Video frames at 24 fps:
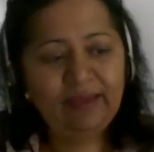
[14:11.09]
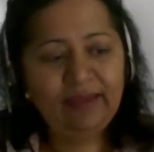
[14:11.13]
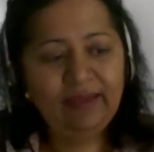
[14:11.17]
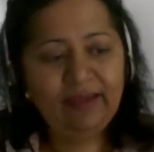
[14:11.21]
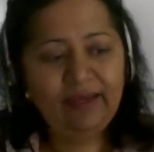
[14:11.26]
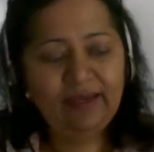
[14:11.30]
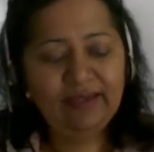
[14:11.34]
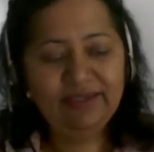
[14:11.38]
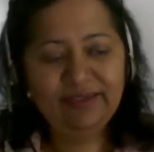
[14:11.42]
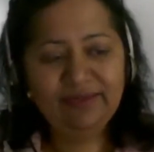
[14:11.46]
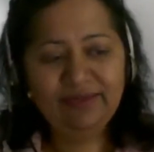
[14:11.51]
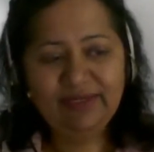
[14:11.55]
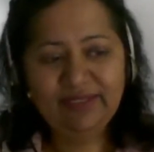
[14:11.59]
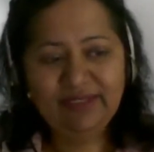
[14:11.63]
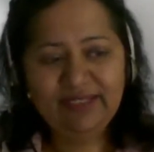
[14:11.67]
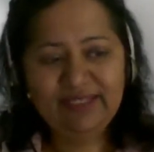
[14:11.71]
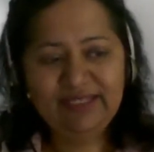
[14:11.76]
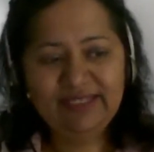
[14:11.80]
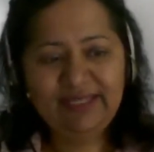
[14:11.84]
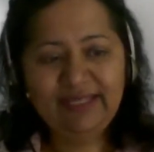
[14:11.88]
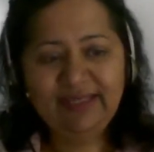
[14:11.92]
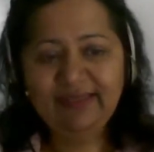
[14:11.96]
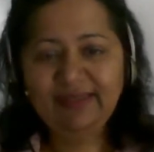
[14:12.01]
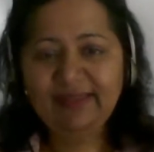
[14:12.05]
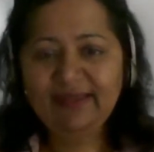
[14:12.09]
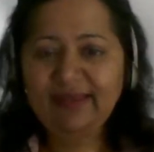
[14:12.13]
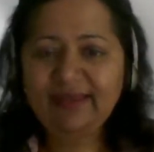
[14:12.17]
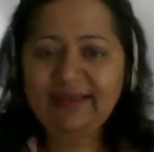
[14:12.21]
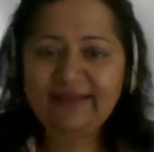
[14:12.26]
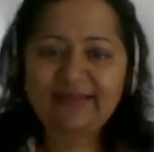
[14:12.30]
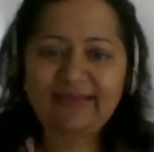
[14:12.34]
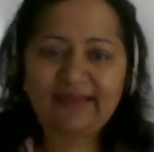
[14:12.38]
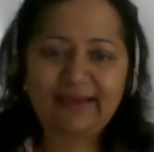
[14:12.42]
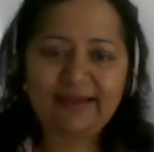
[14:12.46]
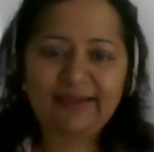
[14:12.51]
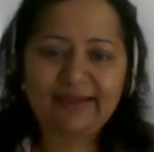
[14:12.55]
And to understand the
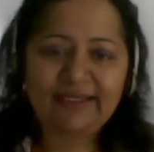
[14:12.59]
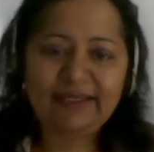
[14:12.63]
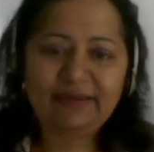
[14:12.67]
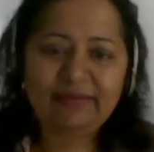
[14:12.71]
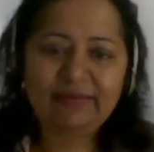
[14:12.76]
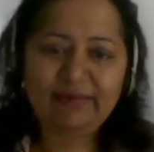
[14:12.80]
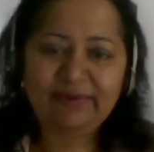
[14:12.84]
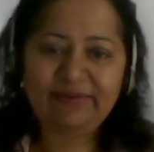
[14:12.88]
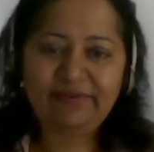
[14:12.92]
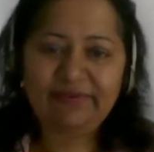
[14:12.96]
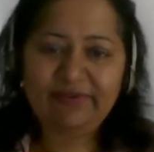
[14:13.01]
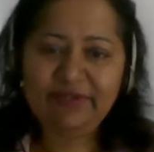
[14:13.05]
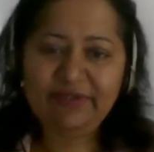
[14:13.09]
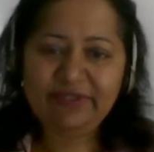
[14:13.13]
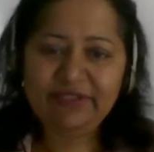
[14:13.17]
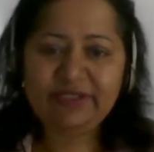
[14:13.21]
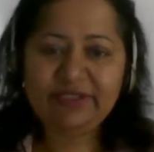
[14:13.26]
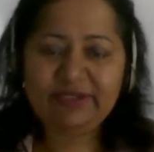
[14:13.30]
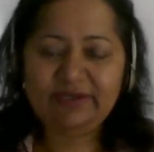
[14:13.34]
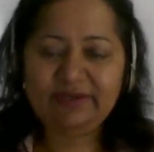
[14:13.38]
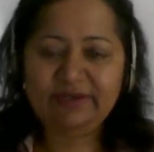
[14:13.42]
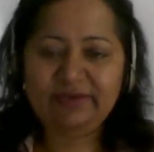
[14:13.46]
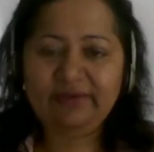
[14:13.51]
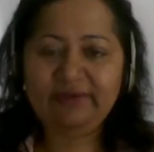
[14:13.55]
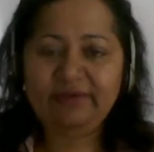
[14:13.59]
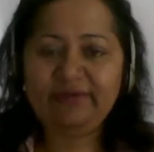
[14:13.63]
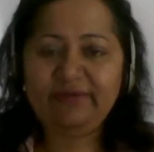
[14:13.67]
anxiety about future,